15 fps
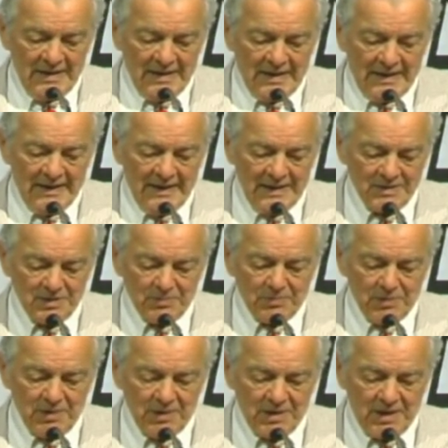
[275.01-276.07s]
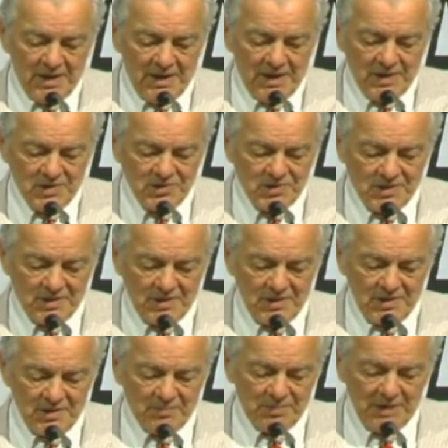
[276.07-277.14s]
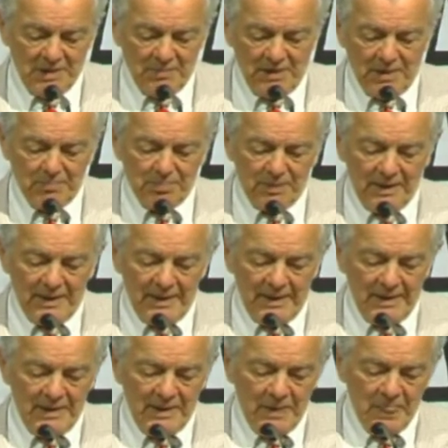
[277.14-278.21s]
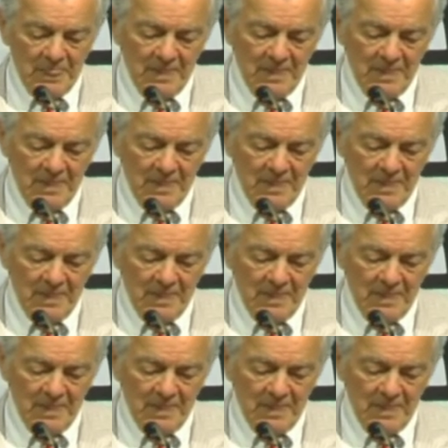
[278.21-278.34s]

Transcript: I got to broadcast a play-by-play,